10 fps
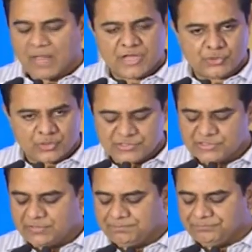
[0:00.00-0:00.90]
As you can
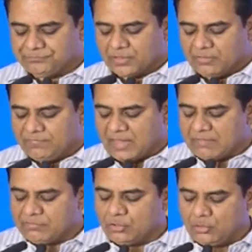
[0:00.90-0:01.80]
see, we
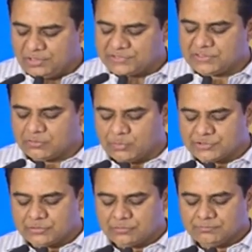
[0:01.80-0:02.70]
have a holistic
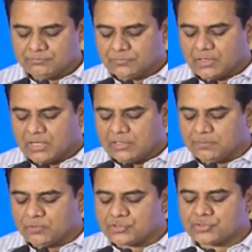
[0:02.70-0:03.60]
vision and
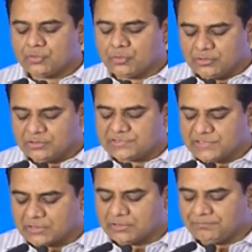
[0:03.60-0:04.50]
approach to growing this
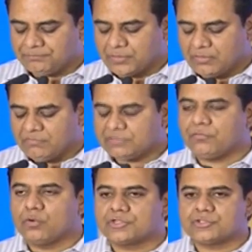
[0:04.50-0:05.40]
sector with
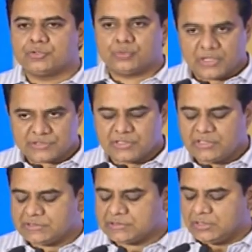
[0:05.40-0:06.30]
focus on today's
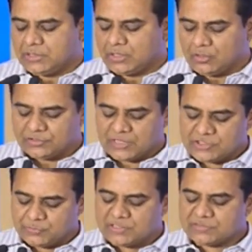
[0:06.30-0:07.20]
needs and all,
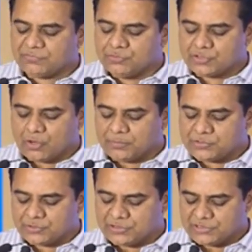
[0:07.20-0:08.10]
as well as future
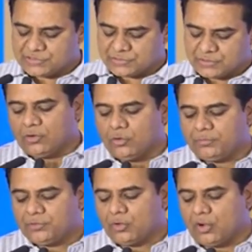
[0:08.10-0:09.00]
opportunities. I
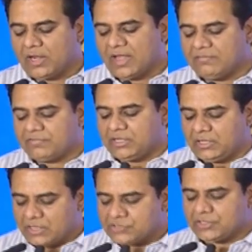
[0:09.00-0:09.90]
hope you'll all have an
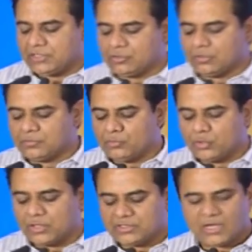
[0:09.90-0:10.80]
engaging and
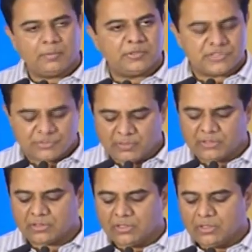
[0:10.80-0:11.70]
thought-provoking time at this
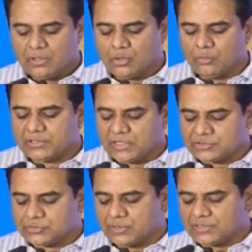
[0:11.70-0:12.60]
event over the
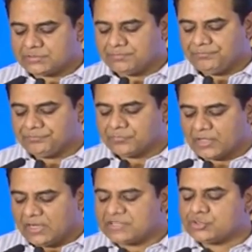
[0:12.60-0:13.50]
next two days.
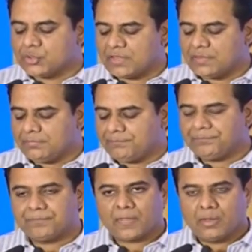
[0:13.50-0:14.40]
Let's together
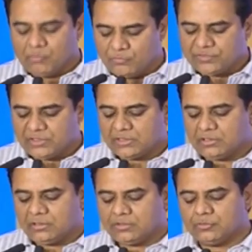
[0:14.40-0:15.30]
move the
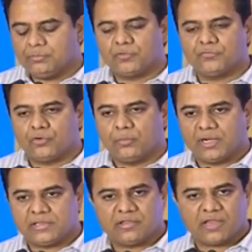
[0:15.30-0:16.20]
needle to improve
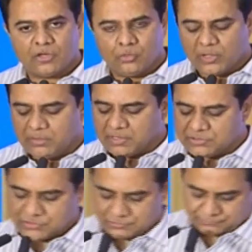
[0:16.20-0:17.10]
global health. Thank you very
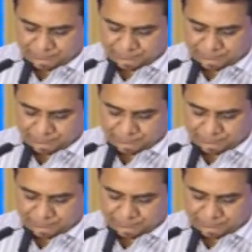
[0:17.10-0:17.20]
much.